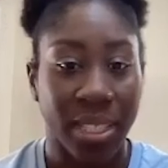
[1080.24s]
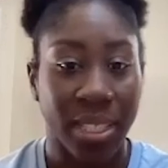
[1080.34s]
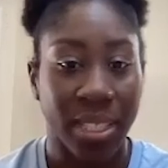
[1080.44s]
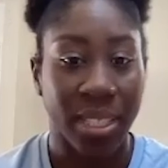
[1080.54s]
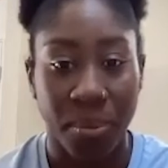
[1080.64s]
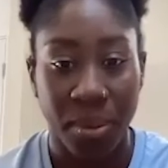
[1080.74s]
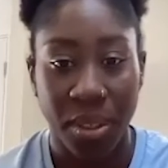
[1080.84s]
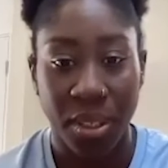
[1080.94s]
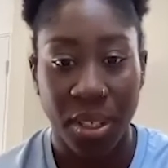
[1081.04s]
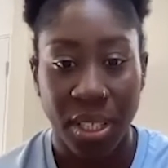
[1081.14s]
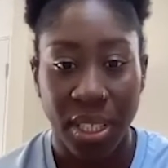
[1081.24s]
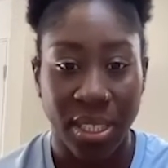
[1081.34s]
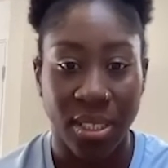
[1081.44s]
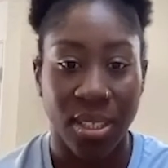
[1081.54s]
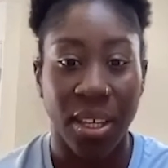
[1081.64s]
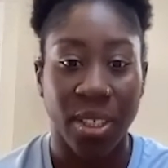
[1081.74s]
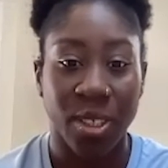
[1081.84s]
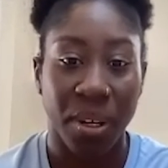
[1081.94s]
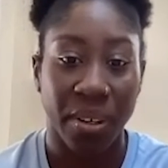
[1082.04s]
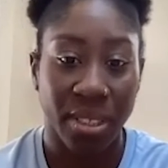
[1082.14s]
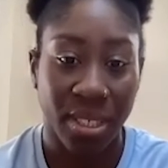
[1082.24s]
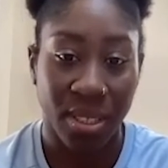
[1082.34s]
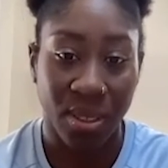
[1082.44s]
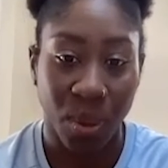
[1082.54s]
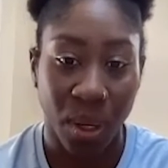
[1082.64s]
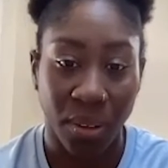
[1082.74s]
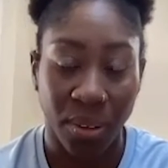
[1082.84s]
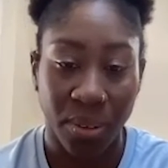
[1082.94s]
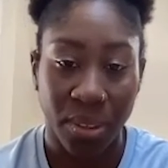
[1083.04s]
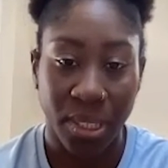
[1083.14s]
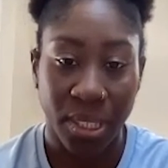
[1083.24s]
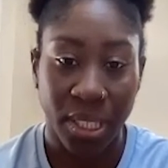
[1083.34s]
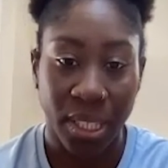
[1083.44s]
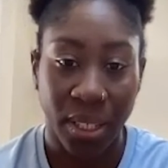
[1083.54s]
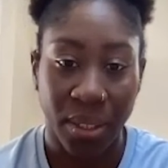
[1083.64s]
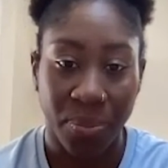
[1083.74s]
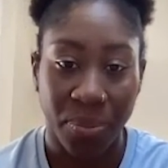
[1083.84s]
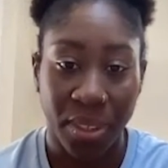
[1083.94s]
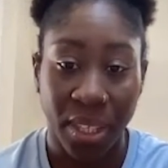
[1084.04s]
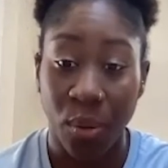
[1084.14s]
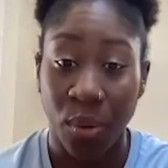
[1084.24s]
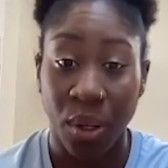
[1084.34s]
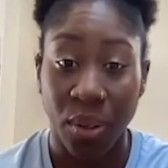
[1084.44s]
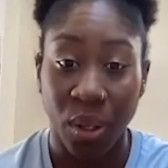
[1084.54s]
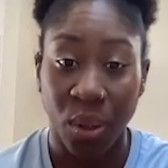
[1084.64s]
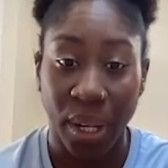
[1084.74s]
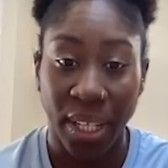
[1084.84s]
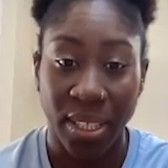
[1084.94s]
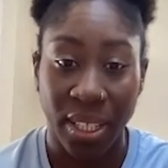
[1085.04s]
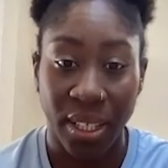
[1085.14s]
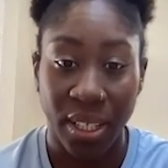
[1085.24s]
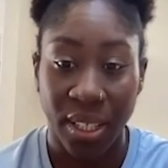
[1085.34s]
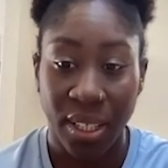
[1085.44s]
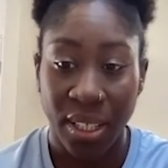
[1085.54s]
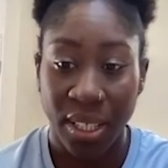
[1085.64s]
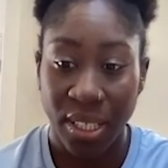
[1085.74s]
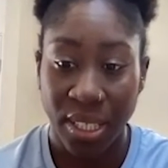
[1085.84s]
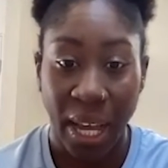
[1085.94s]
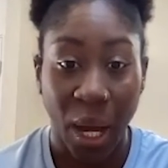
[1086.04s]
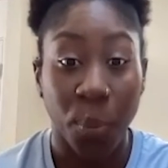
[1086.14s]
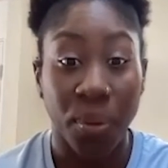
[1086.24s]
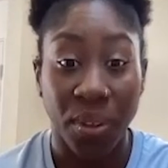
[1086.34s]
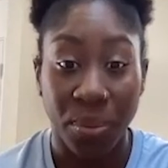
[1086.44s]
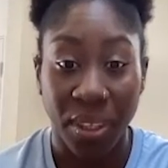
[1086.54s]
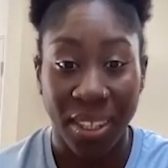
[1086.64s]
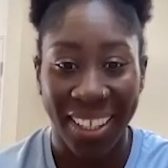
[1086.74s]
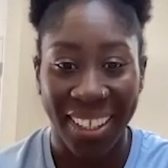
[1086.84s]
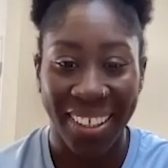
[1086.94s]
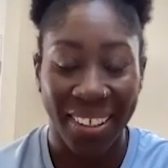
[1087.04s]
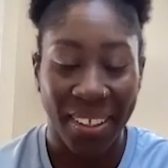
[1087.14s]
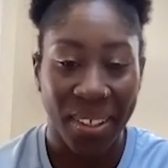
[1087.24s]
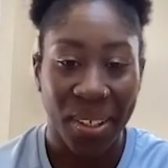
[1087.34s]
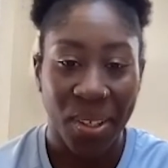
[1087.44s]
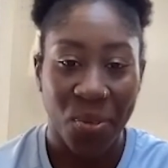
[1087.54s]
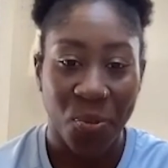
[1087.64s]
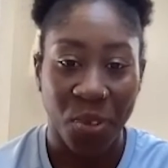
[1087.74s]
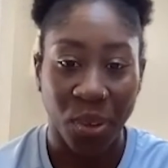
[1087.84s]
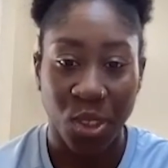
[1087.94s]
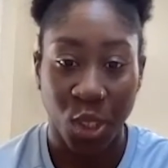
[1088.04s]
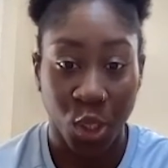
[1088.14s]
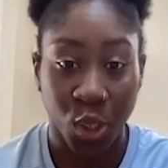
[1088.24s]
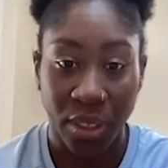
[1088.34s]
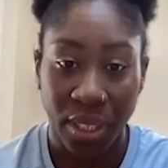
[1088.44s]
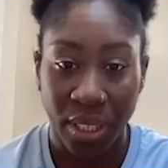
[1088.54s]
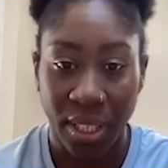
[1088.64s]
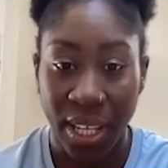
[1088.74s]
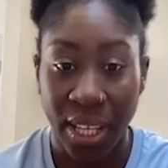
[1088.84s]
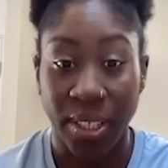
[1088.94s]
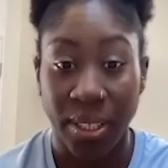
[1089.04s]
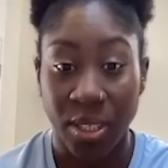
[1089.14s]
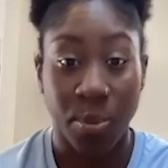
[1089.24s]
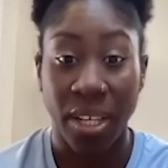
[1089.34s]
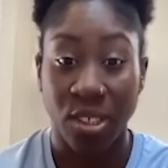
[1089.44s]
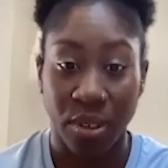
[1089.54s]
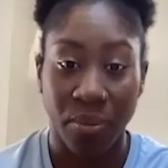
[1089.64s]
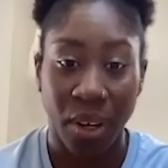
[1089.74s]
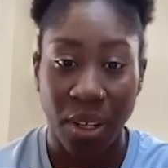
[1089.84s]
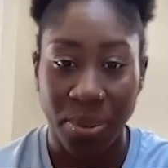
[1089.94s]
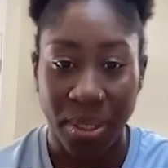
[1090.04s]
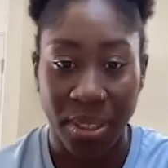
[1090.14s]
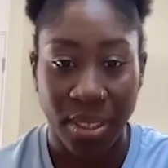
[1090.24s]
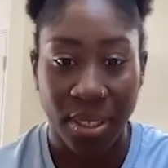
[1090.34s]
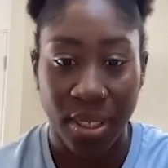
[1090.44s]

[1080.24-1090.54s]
to them, listen to their experiences as well. That will go a long way to helping them, I think, feel secure in any space or environment.